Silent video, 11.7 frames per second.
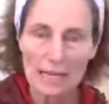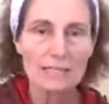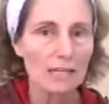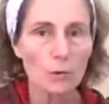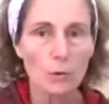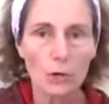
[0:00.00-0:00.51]

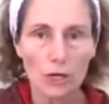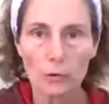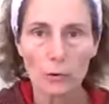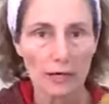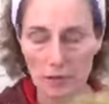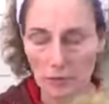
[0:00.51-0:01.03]
easy to
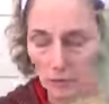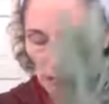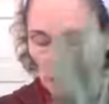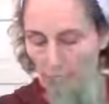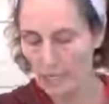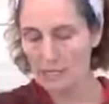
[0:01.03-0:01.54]
work with. It
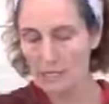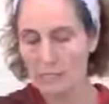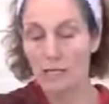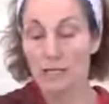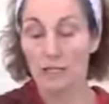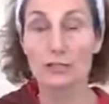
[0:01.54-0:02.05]
really
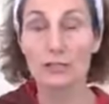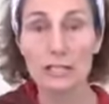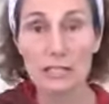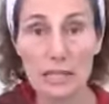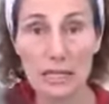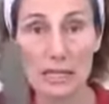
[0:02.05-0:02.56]
is. You
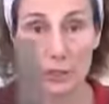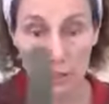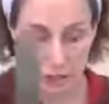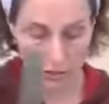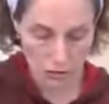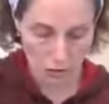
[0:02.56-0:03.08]
just need a
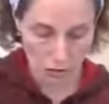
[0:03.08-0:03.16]
good